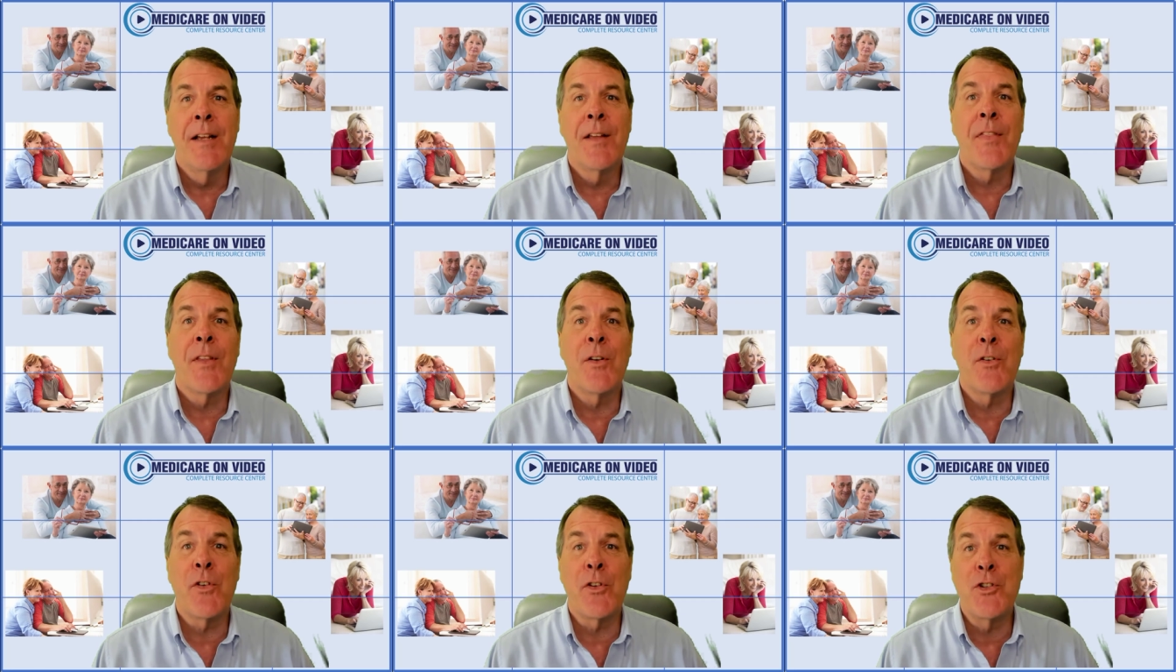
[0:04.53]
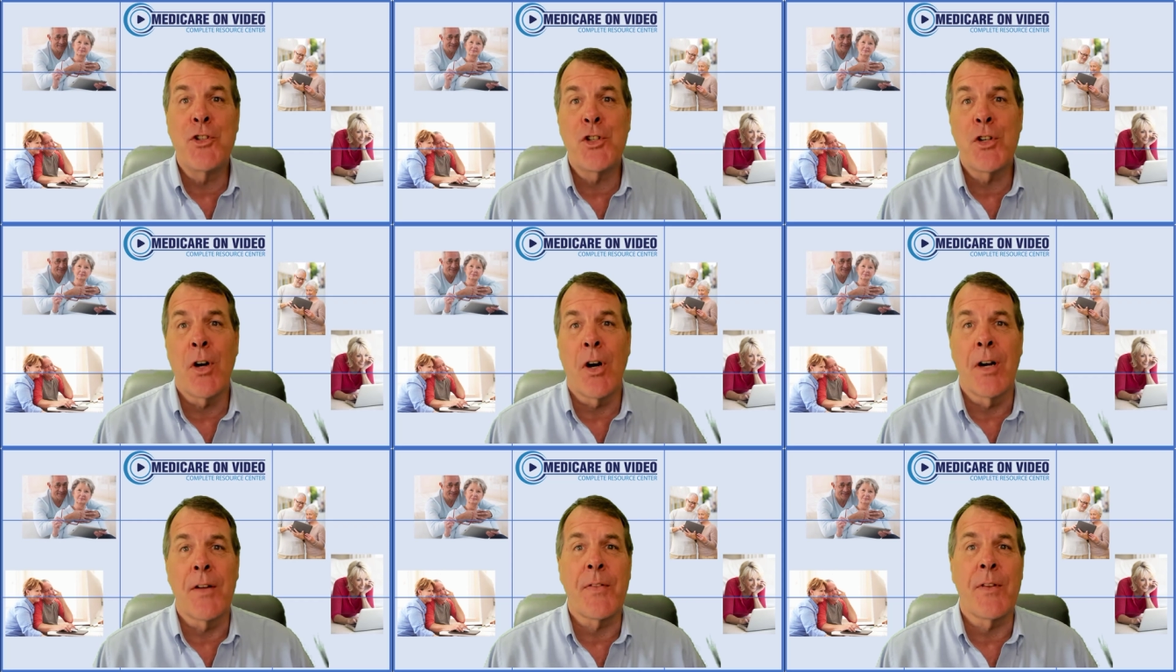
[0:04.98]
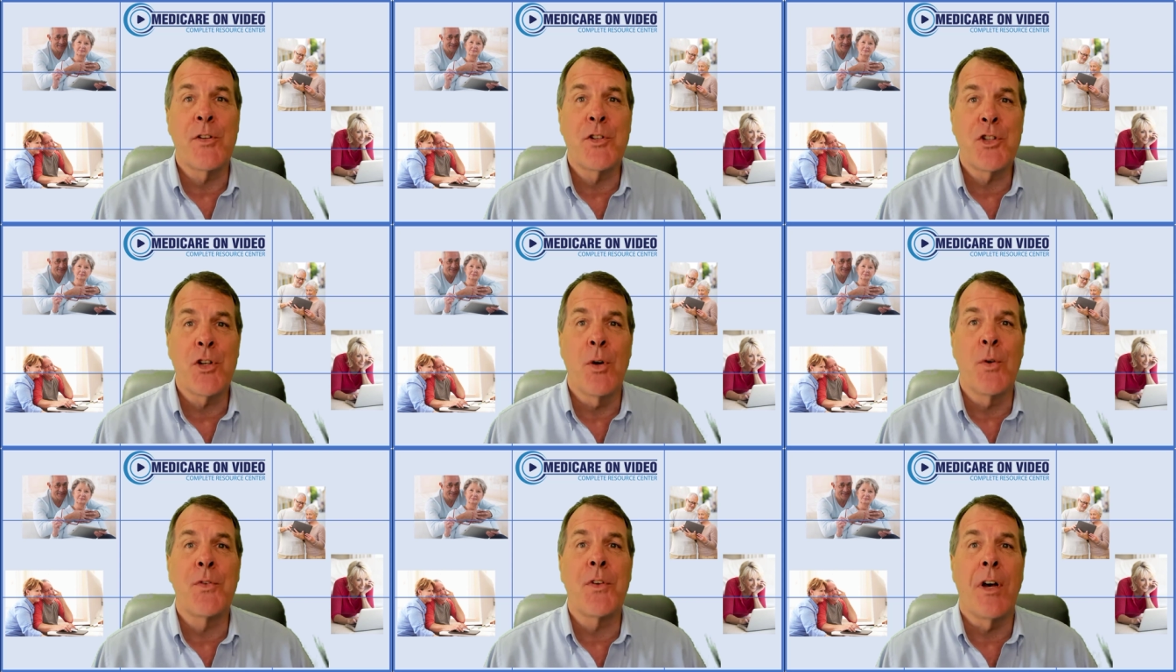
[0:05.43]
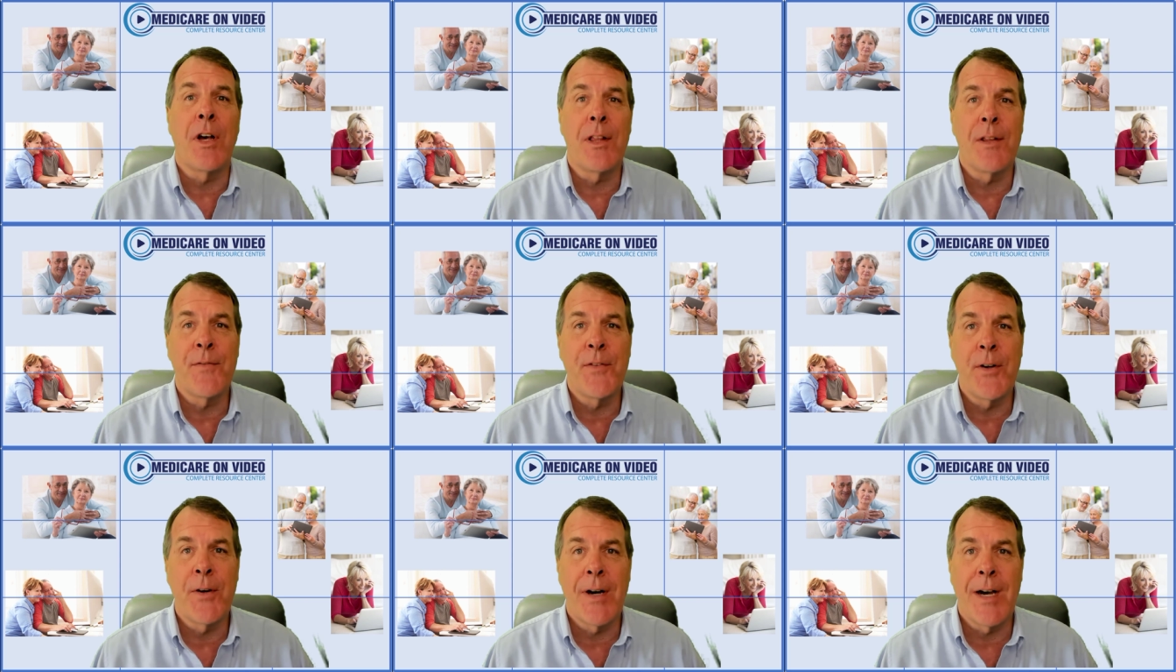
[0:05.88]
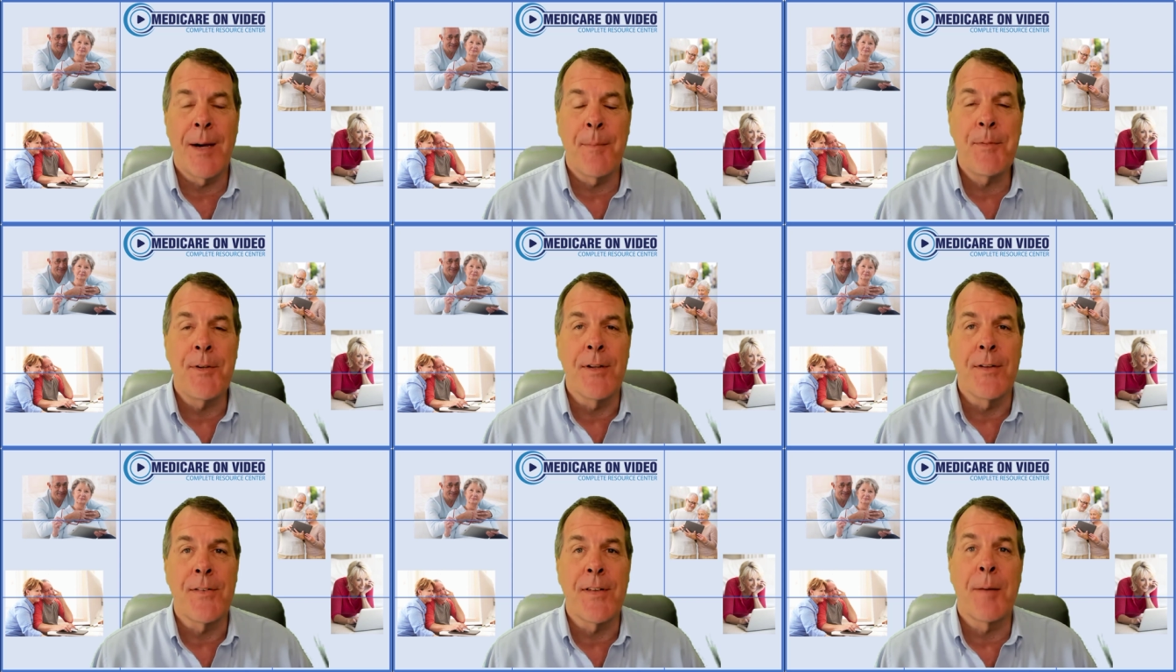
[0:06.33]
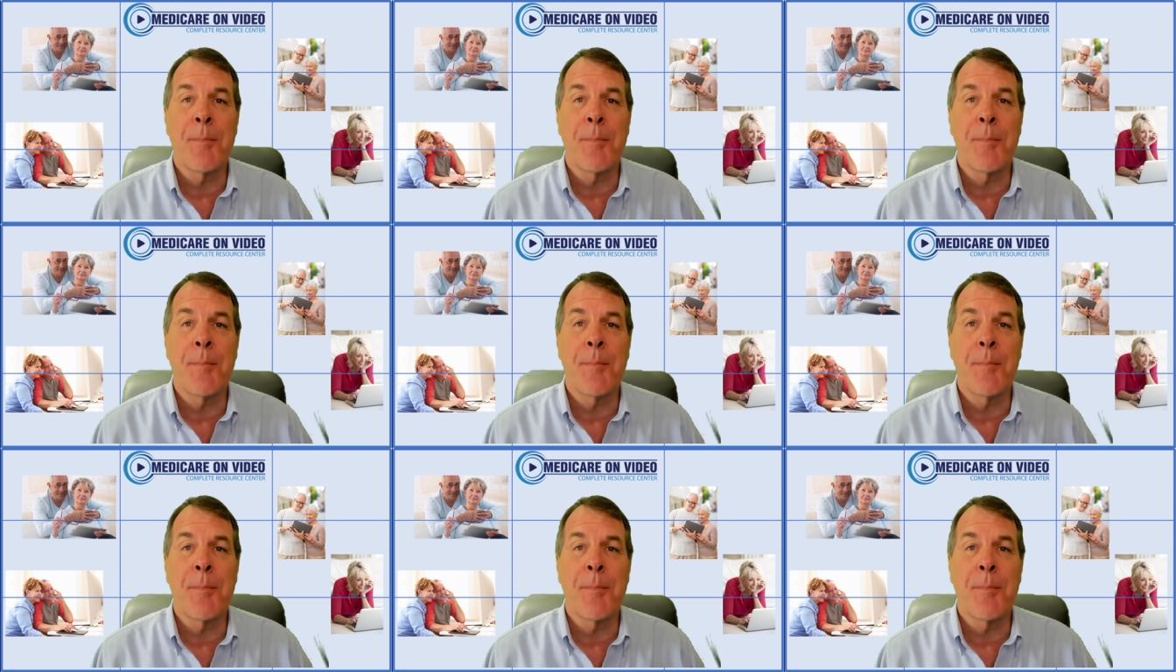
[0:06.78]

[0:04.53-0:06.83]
there's a chart that shows all of your options.